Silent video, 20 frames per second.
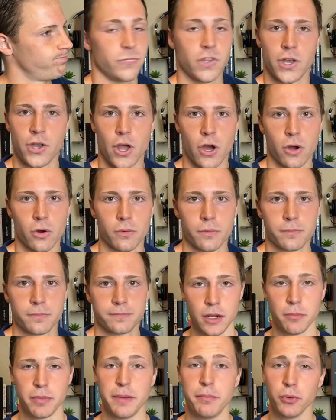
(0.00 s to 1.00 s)
No.
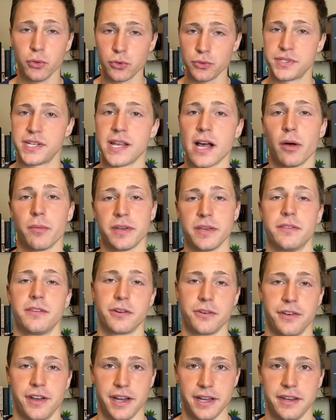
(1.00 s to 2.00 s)
People who tell me
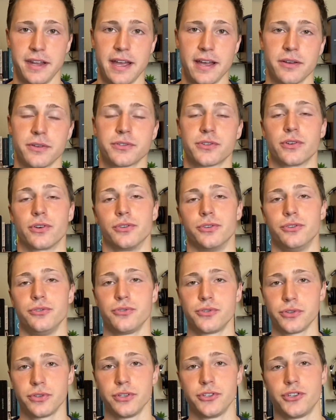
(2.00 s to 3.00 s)
they're night owls are
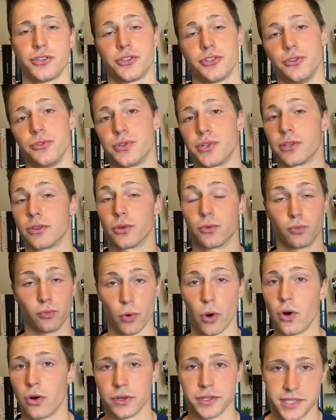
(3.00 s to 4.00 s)
usually just using the
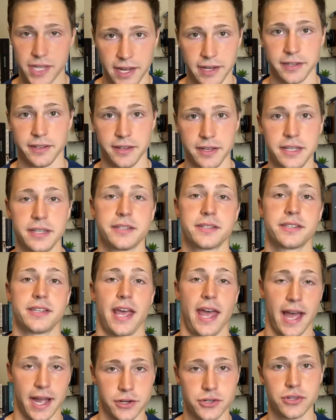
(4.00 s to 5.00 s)
wrong techniques
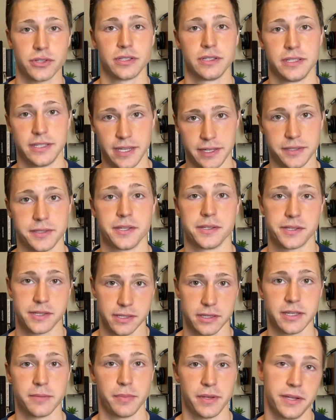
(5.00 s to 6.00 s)
to actually get to
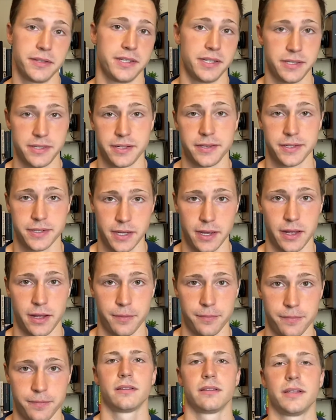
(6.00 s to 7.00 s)
sleep at a decent time.
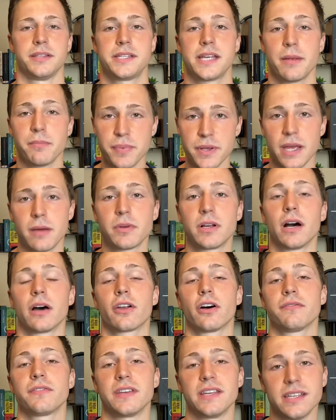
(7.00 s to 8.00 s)
The 10 p.m.
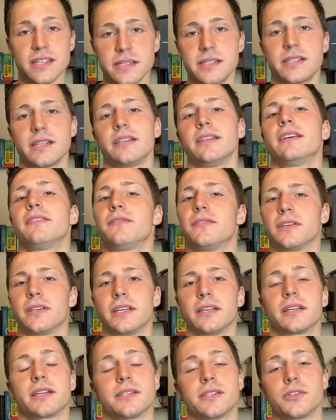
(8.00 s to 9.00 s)
cutoff is
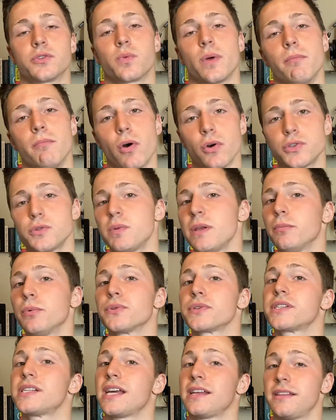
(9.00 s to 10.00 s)
significant because it's when most people
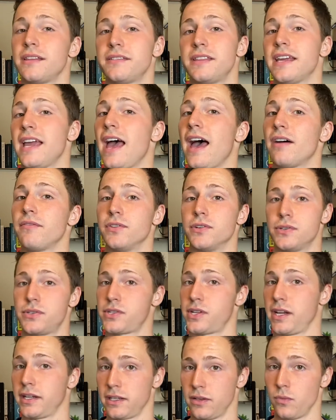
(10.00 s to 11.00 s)
say that they have their
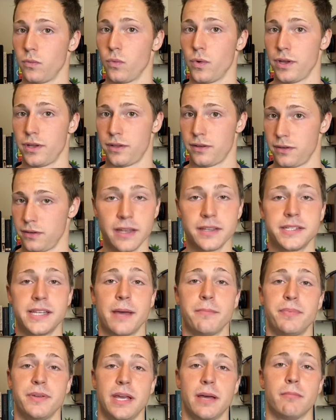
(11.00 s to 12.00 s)
second wind.
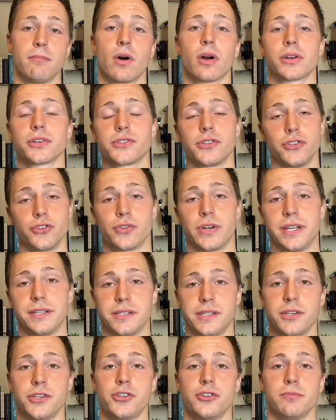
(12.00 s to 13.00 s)
10 p.m. marks the
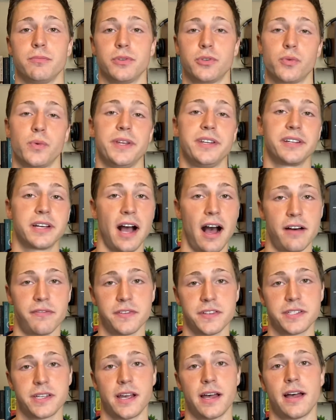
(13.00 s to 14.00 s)
transition between
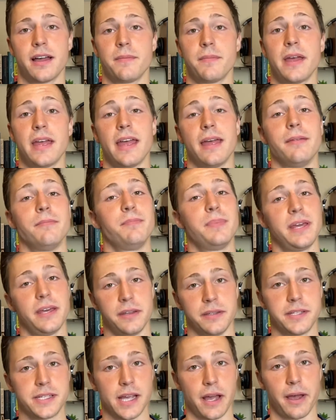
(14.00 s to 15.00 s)
kapha time and
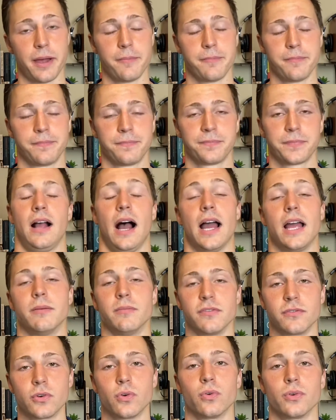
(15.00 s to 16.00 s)
pitta time. I am,
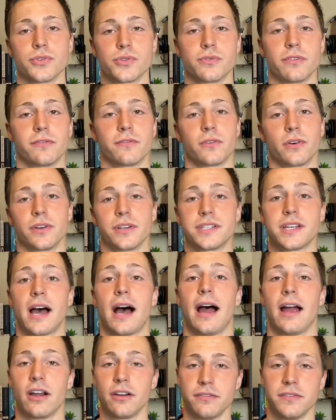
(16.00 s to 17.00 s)
of course, referring to
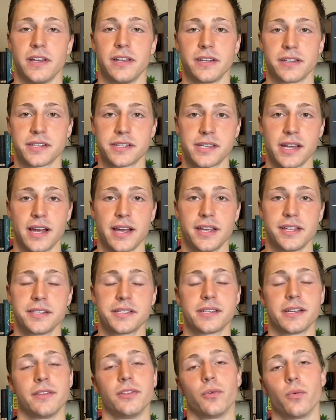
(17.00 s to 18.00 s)
Ayurvedic
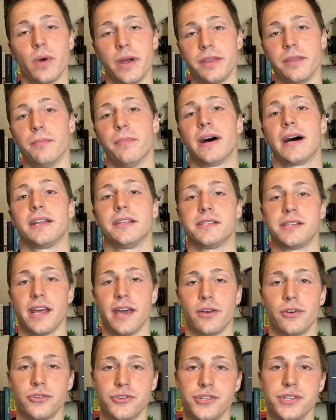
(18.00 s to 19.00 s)
science and the way the body's
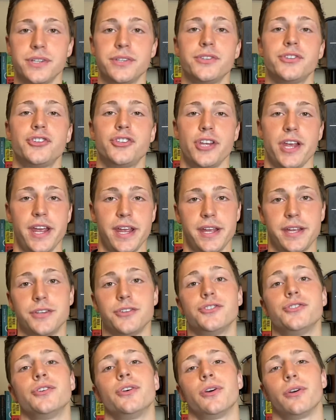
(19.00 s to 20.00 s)
energies
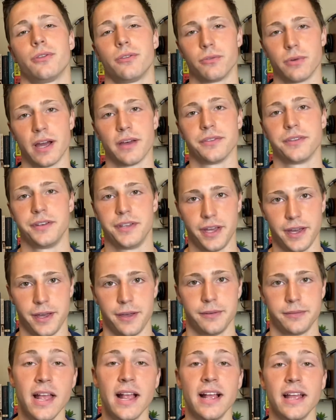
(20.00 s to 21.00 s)
change throughout the day.
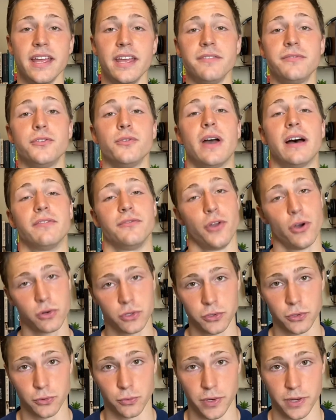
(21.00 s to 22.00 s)
If you have no
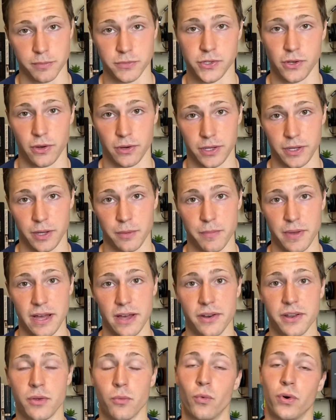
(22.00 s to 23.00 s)
clue what I'm talking
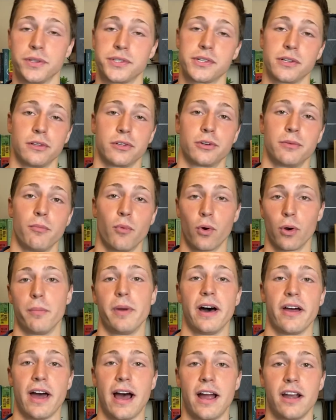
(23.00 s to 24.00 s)
about and want to learn more
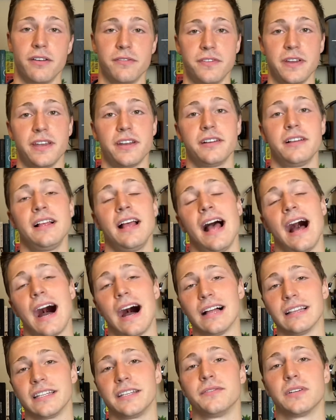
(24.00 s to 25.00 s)
about Ayurveda,
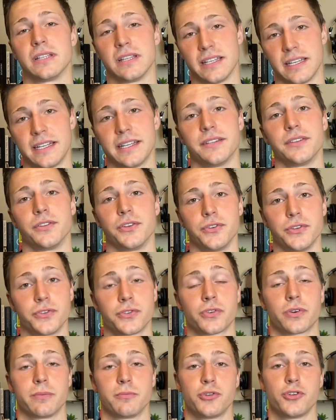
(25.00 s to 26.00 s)
I'll leave a link in the
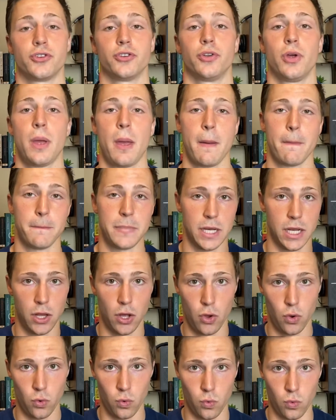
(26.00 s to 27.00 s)
description
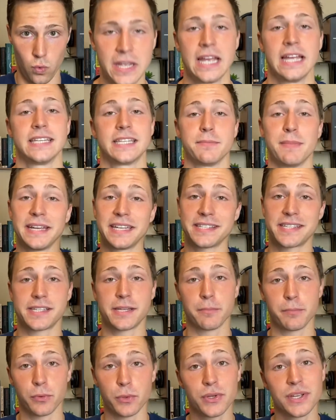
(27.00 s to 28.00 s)
below. To make it
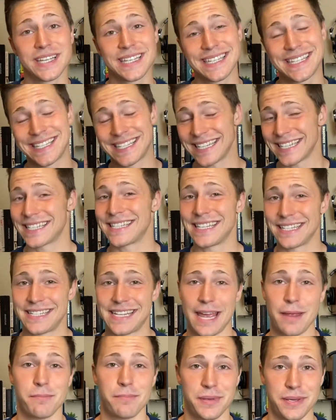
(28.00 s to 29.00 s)
simple, 6 to
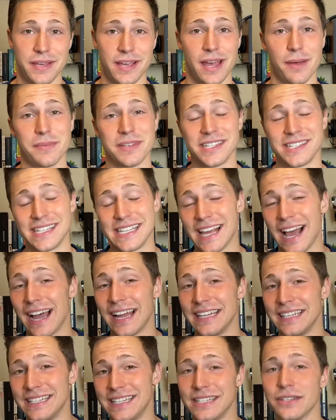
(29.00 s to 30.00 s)
10 p.m. is the
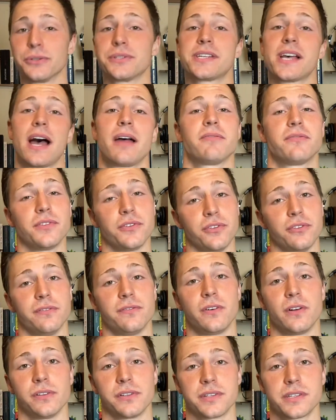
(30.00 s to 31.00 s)
ideal time for you to
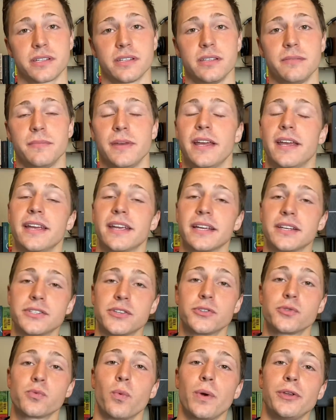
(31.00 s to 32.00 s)
fall asleep because
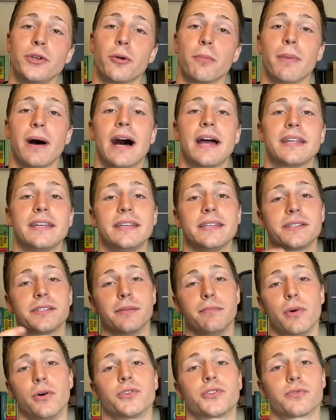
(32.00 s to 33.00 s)
it's when your body is the
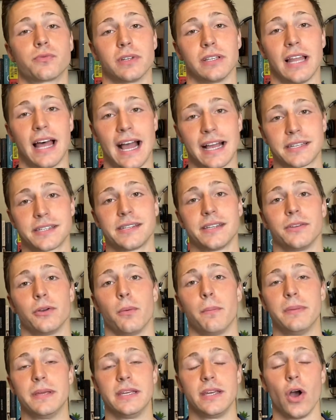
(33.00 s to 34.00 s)
most relaxed it'll
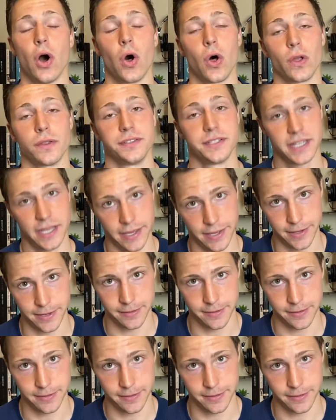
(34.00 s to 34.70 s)
be all day.